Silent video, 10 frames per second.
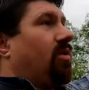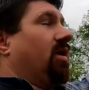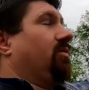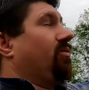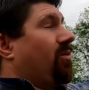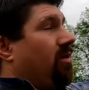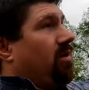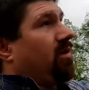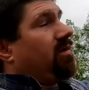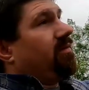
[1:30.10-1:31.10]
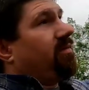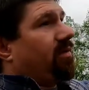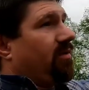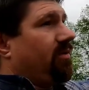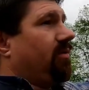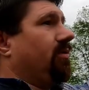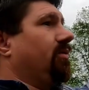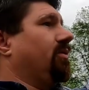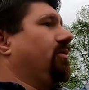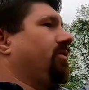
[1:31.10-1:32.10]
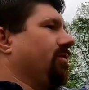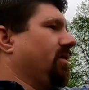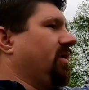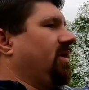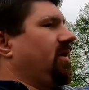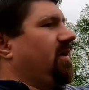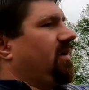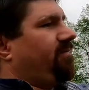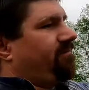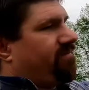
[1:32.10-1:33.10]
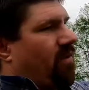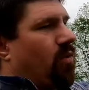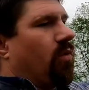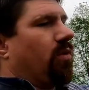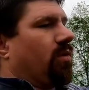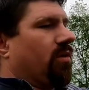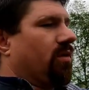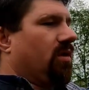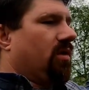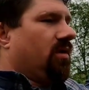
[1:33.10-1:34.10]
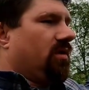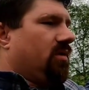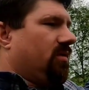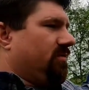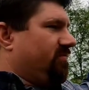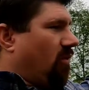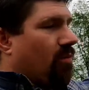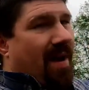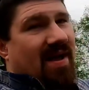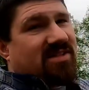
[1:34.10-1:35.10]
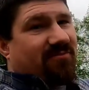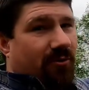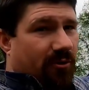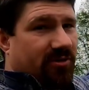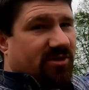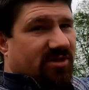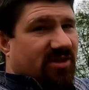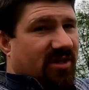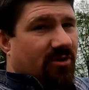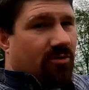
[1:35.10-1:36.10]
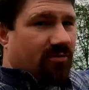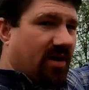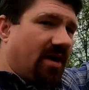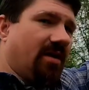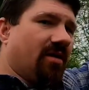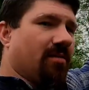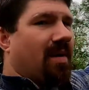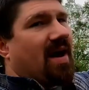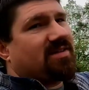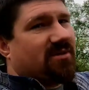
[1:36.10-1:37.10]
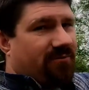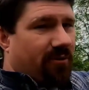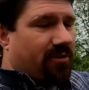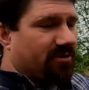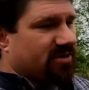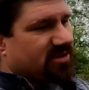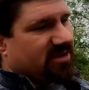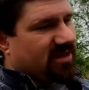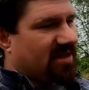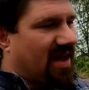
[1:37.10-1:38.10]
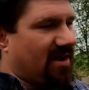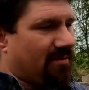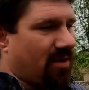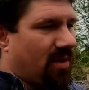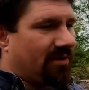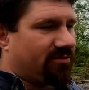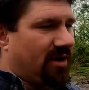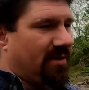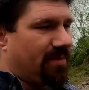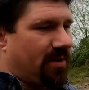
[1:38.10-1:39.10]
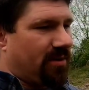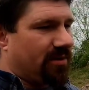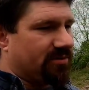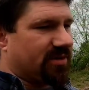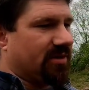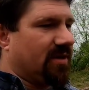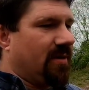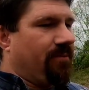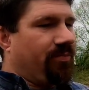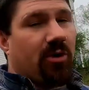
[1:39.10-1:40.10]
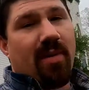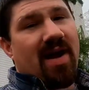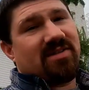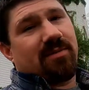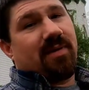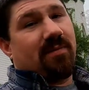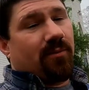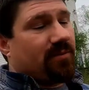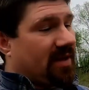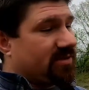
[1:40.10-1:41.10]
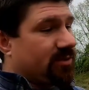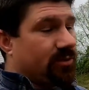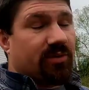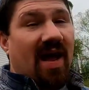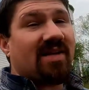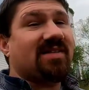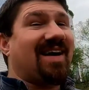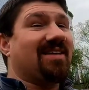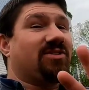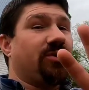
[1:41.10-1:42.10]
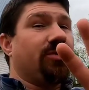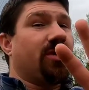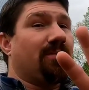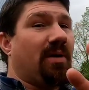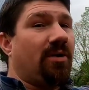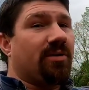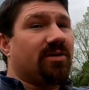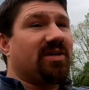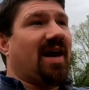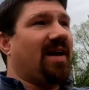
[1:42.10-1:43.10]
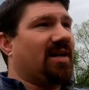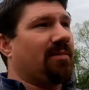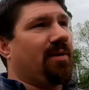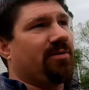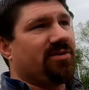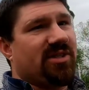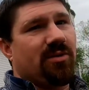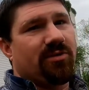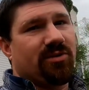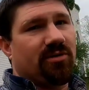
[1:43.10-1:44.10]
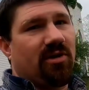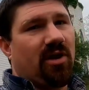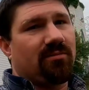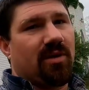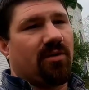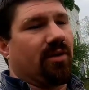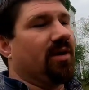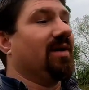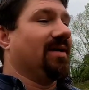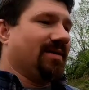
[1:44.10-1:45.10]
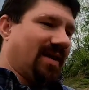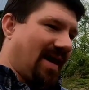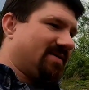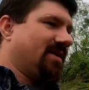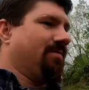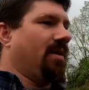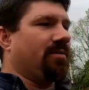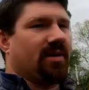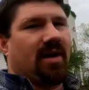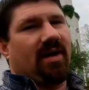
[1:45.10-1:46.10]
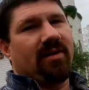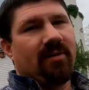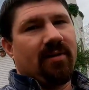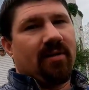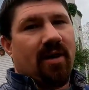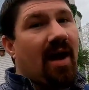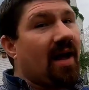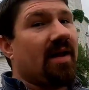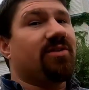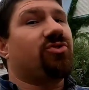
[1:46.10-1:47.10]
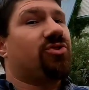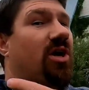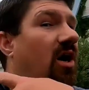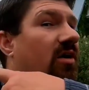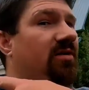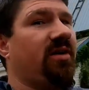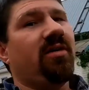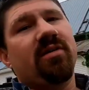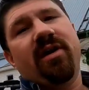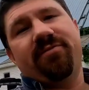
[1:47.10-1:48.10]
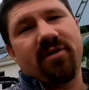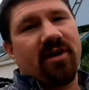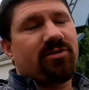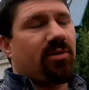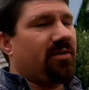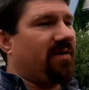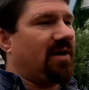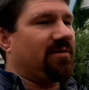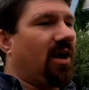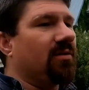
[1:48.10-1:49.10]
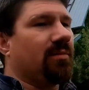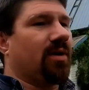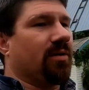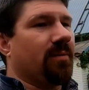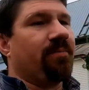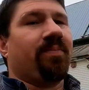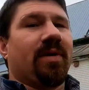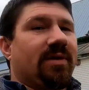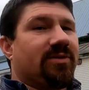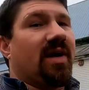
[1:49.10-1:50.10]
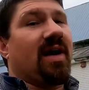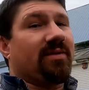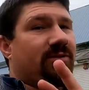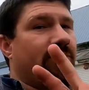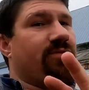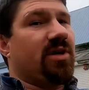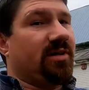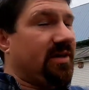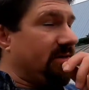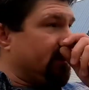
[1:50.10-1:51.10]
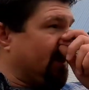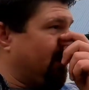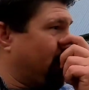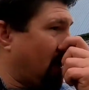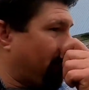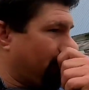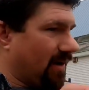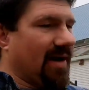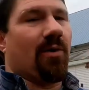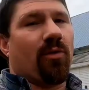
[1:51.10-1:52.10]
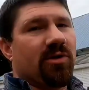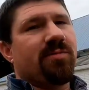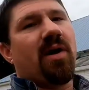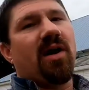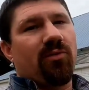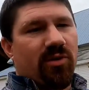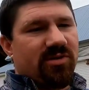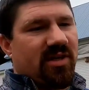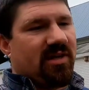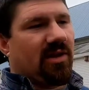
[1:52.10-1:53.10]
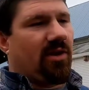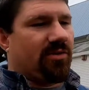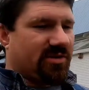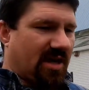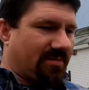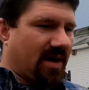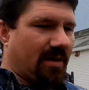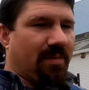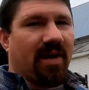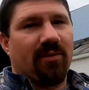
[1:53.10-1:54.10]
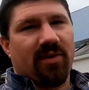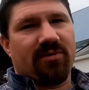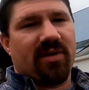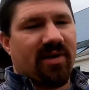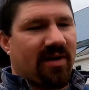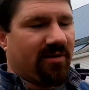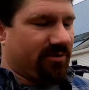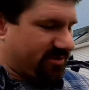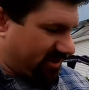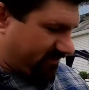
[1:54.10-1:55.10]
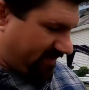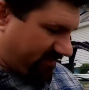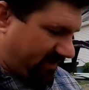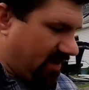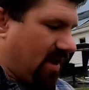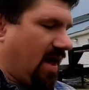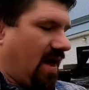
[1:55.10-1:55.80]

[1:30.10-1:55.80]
what, 1, 2, 3, 4 Massey Fergusons sitting over there, and Massey Ferguson sitting down at my wife's grandpa's, and they're Massey people. That's cool. Dad's got 2 Kubotas and a Kubota zero-turn lawnmower. Dad's a Kubota guy. I got a John Deere F925 lawnmower. So I got 2 John Deere sitting on property right now. One's mine, one's the in-laws that I'm kind of playing with right now, the little 650.